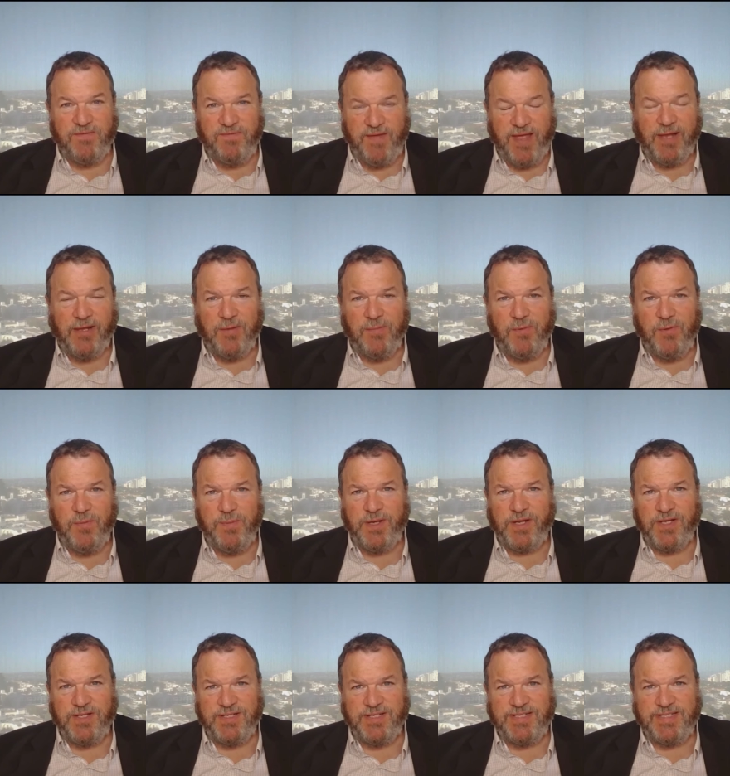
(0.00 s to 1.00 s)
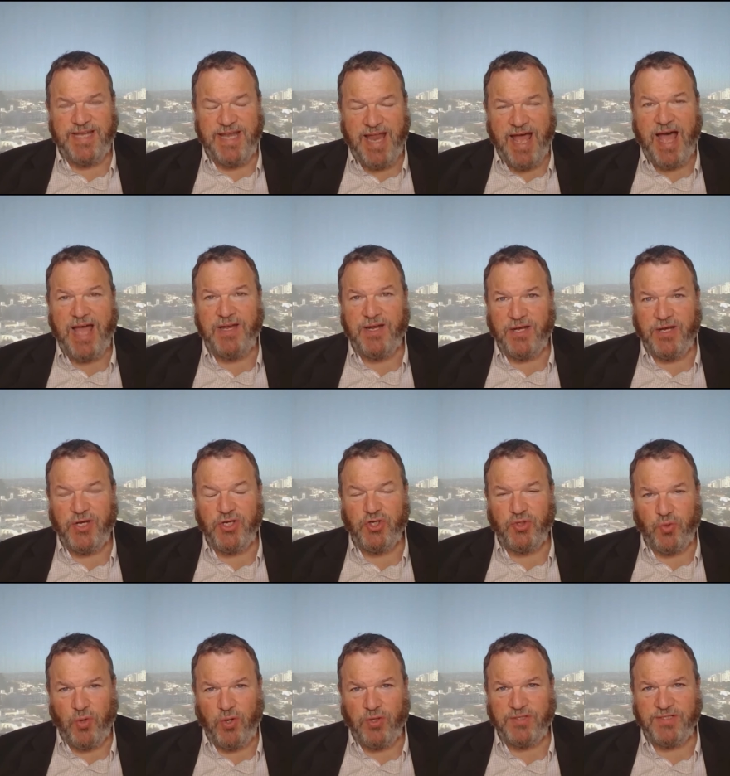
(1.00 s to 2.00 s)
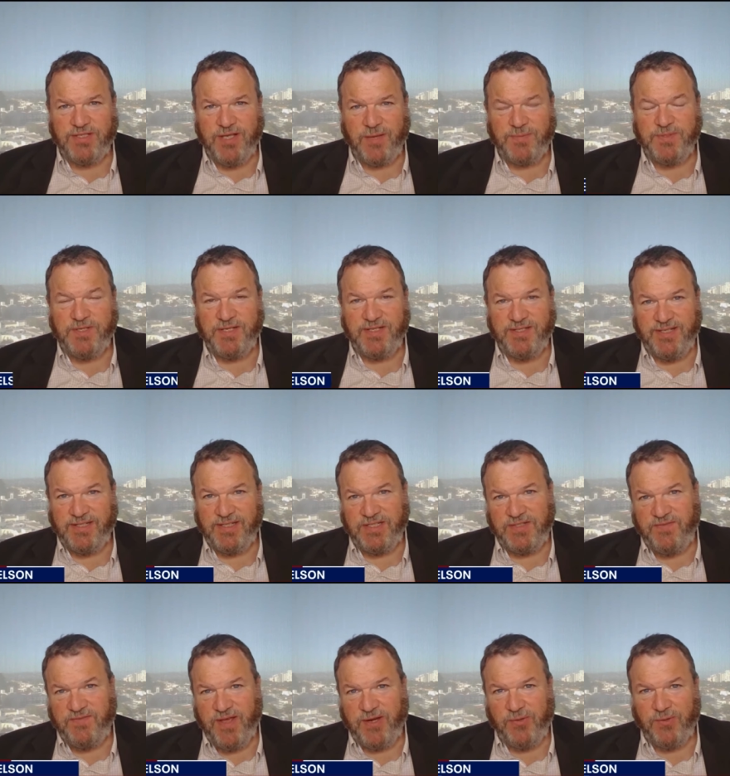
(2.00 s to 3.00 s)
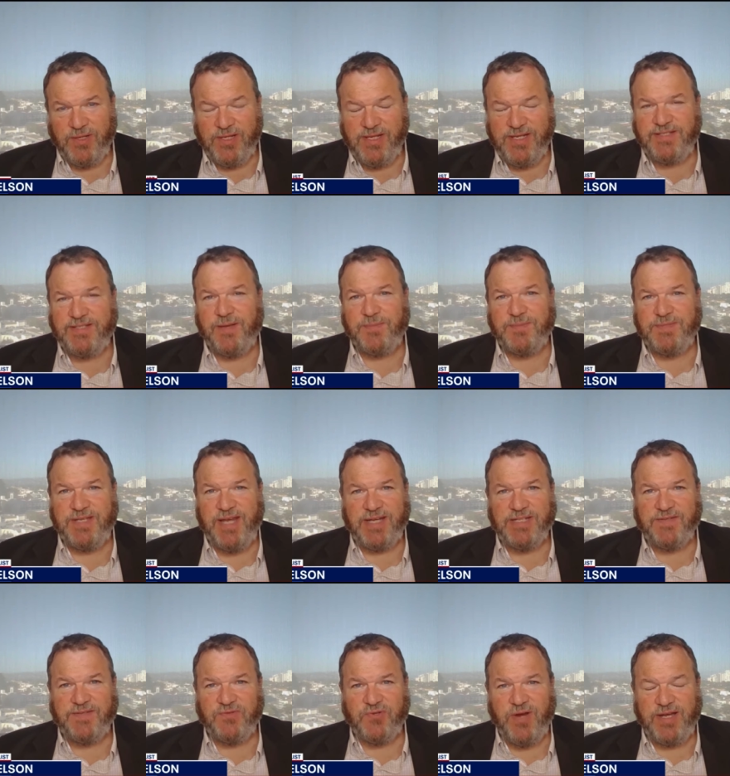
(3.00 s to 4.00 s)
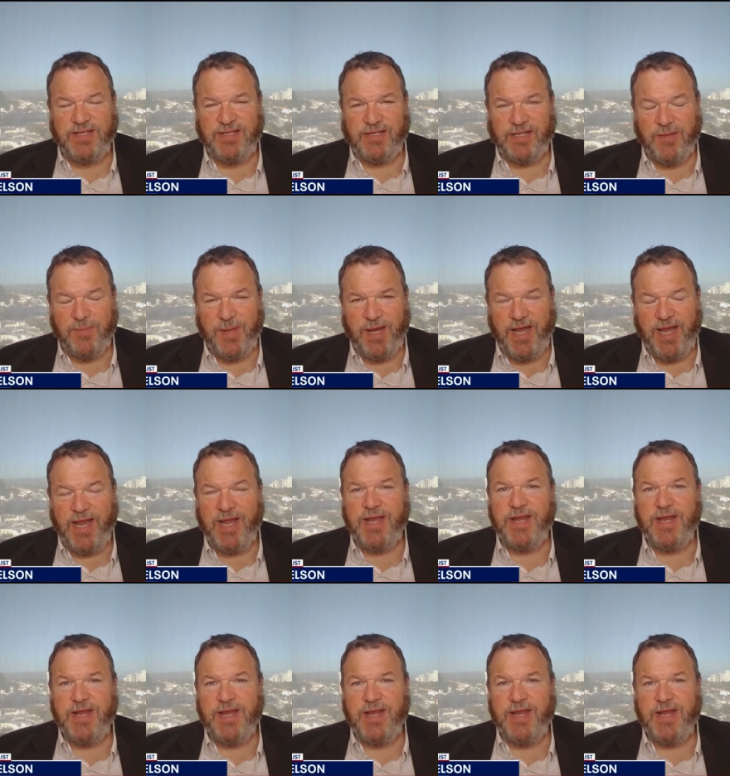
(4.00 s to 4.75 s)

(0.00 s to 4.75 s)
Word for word: available because it's not a controlled substance, at least federally. Some states have tried to limit it.